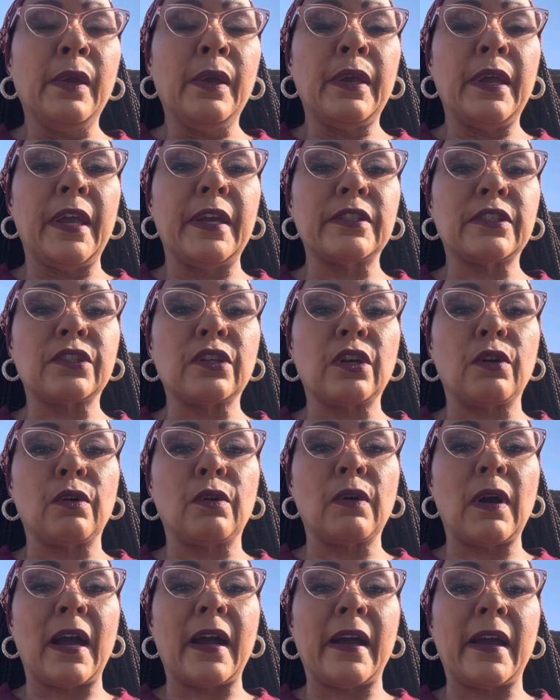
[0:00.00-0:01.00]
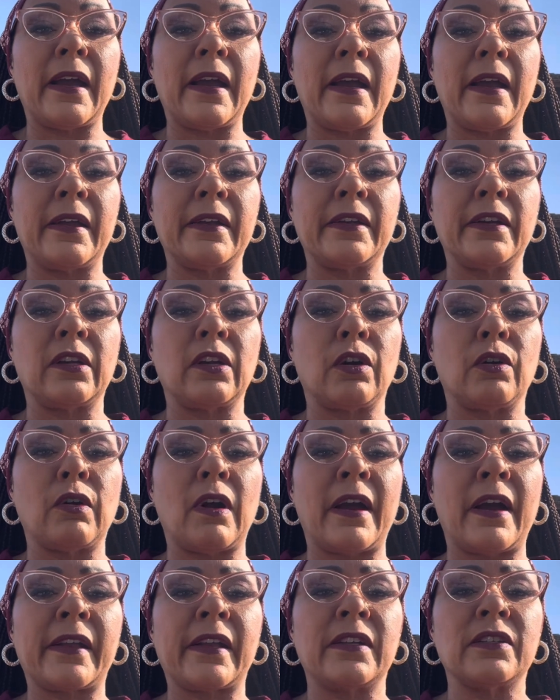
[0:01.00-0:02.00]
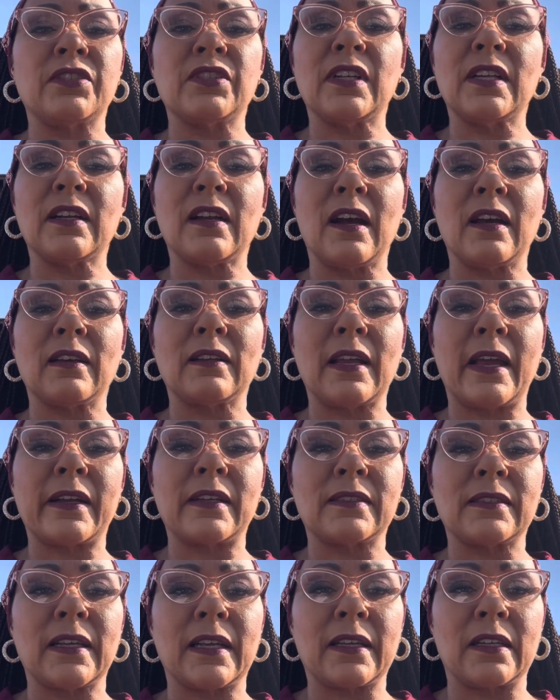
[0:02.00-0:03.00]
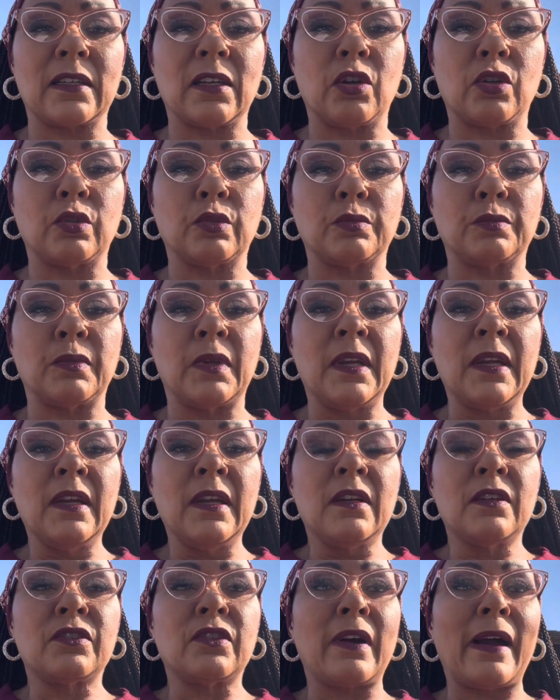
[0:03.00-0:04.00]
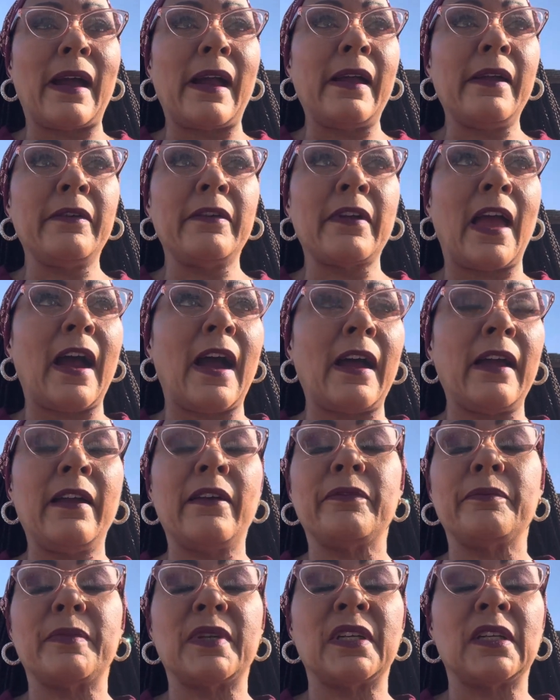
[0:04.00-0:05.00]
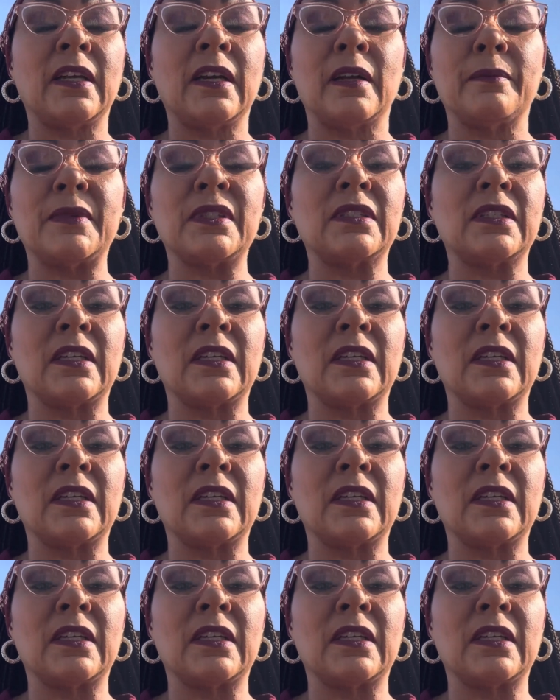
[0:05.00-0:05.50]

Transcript: And so I consider Ghana like a second home. So I have been coming to